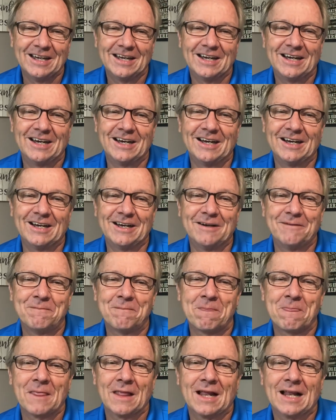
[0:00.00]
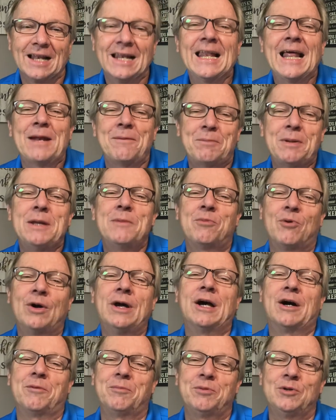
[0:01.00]
Let people
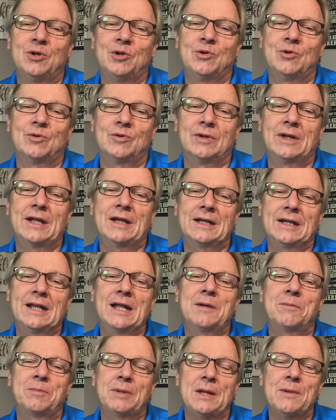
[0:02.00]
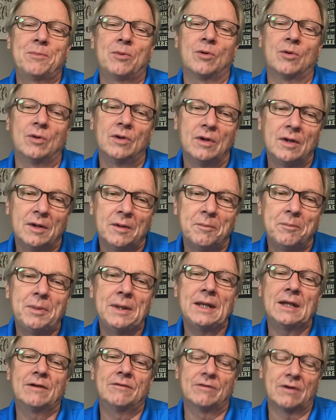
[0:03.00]
help you. Let people
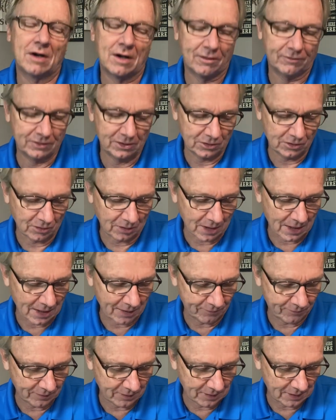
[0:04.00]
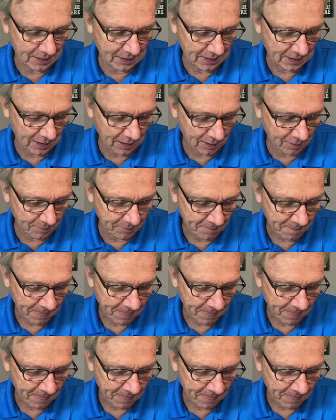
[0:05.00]
be involved in your life and help.